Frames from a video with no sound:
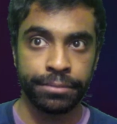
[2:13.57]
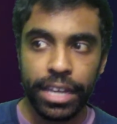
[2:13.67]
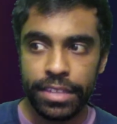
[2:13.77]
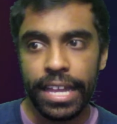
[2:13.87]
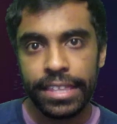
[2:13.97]

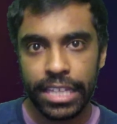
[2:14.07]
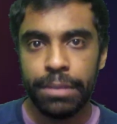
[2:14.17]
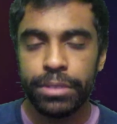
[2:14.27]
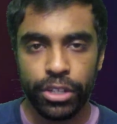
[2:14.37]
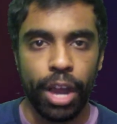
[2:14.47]
But because
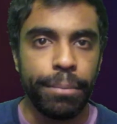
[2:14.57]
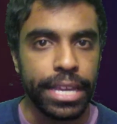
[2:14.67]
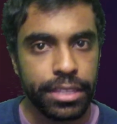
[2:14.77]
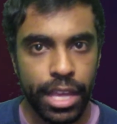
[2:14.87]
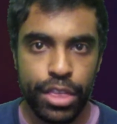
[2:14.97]
that seemed to
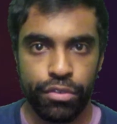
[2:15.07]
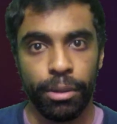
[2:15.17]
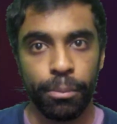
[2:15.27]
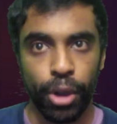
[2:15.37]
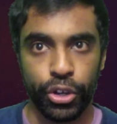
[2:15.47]
not make
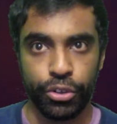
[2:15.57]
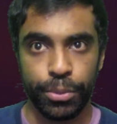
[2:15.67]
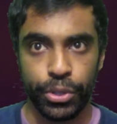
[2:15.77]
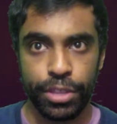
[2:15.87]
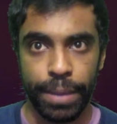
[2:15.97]
sense from our
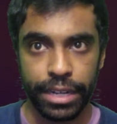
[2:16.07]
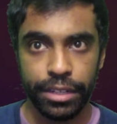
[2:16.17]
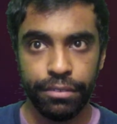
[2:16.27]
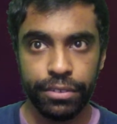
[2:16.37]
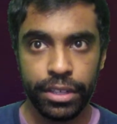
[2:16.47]
modern
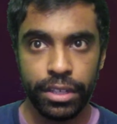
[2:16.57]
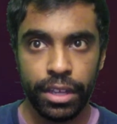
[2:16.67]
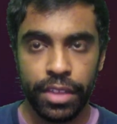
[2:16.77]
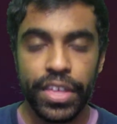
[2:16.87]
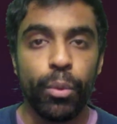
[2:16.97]
perspective,
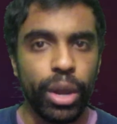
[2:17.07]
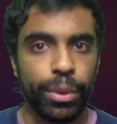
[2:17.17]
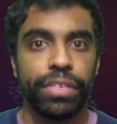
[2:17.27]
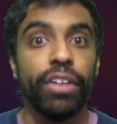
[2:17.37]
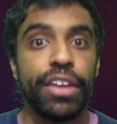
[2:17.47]
they
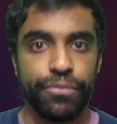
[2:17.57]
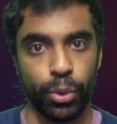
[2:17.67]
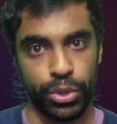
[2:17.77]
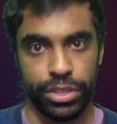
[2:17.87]
went with life